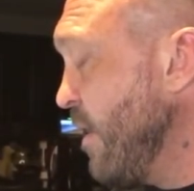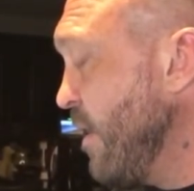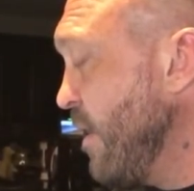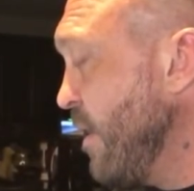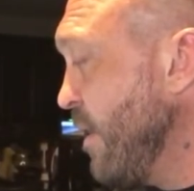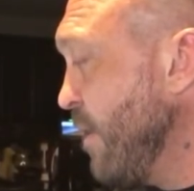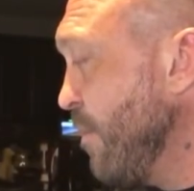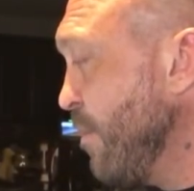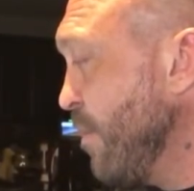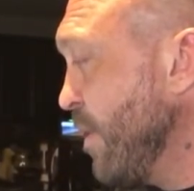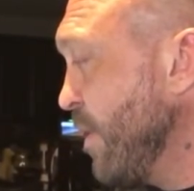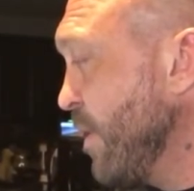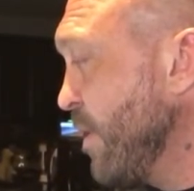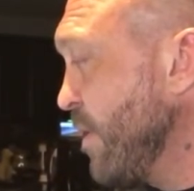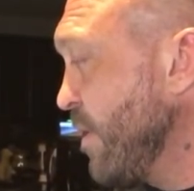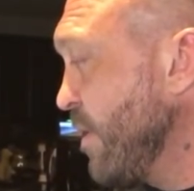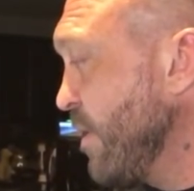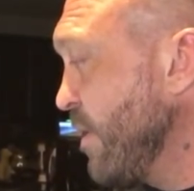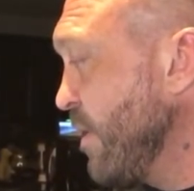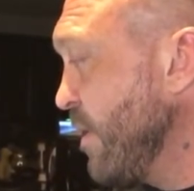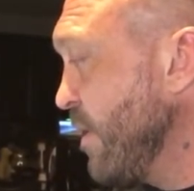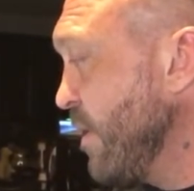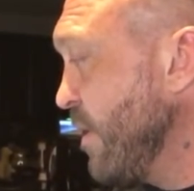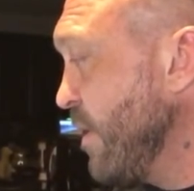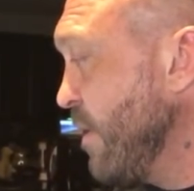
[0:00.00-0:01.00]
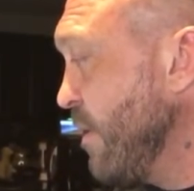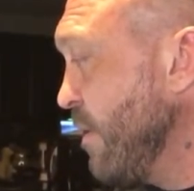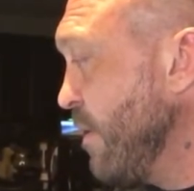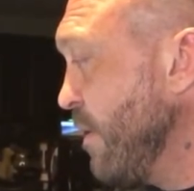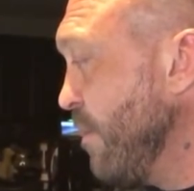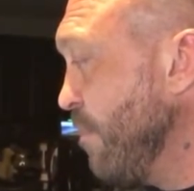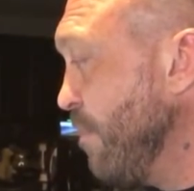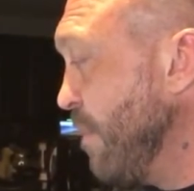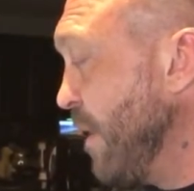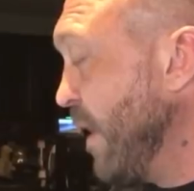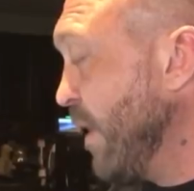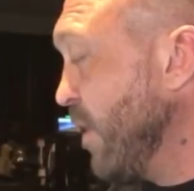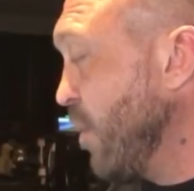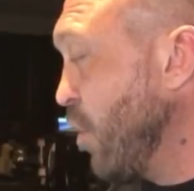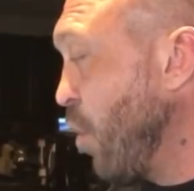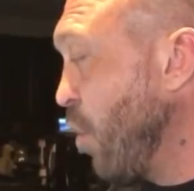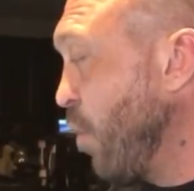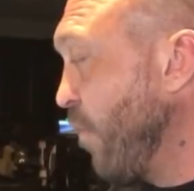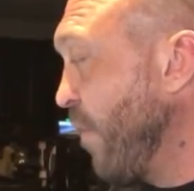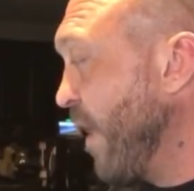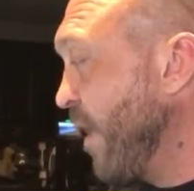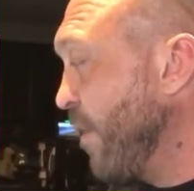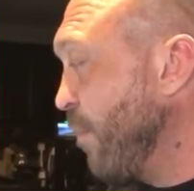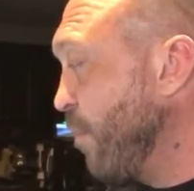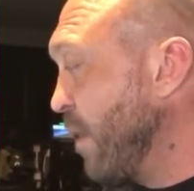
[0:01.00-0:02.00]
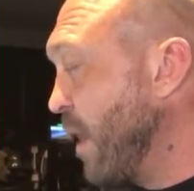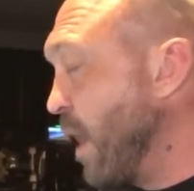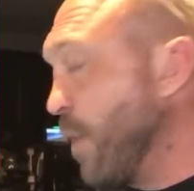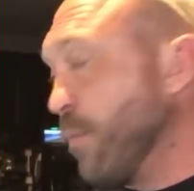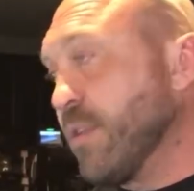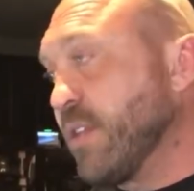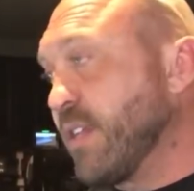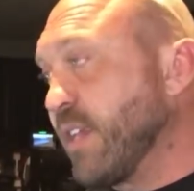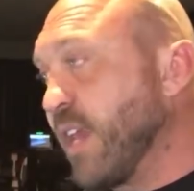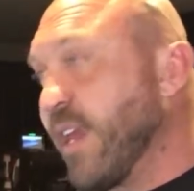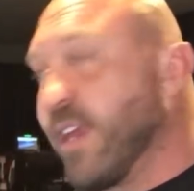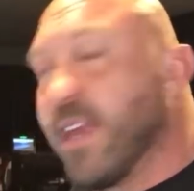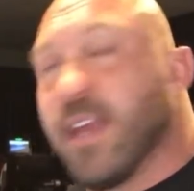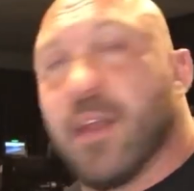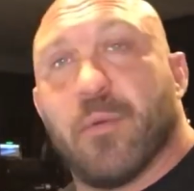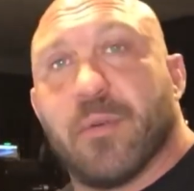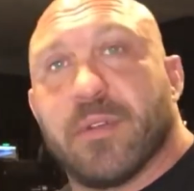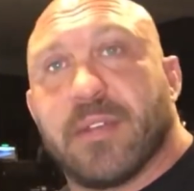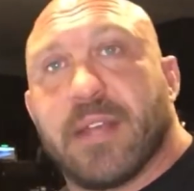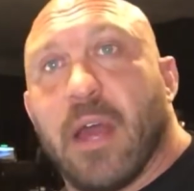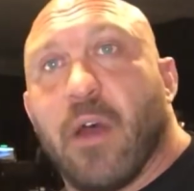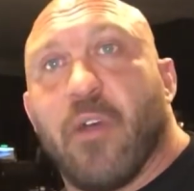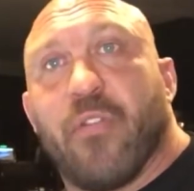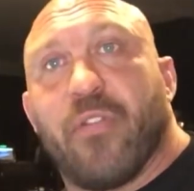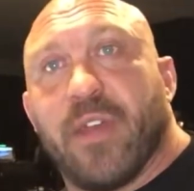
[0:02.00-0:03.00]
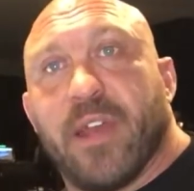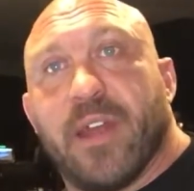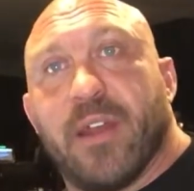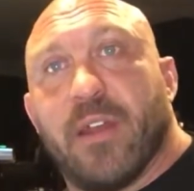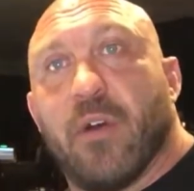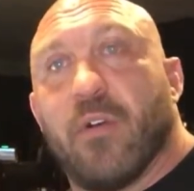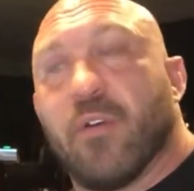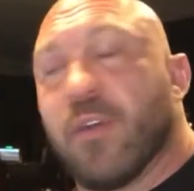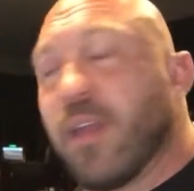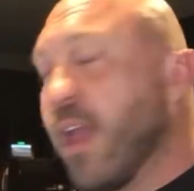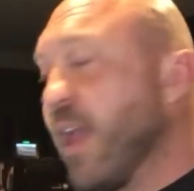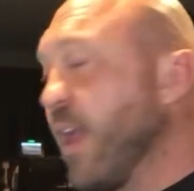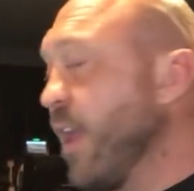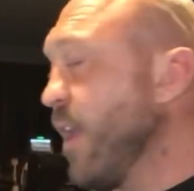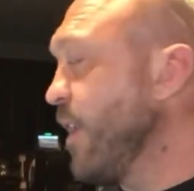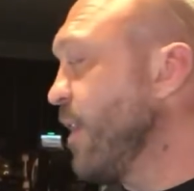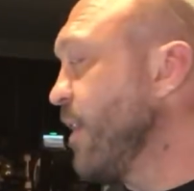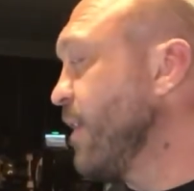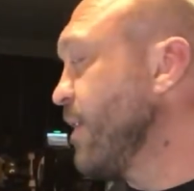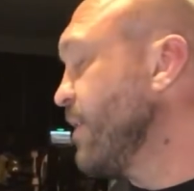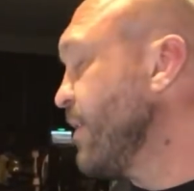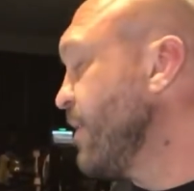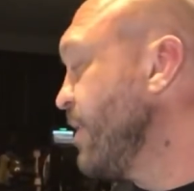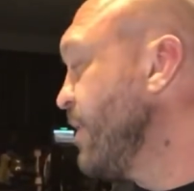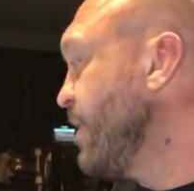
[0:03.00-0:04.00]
it was in being told that what I was taking was healthy and okay.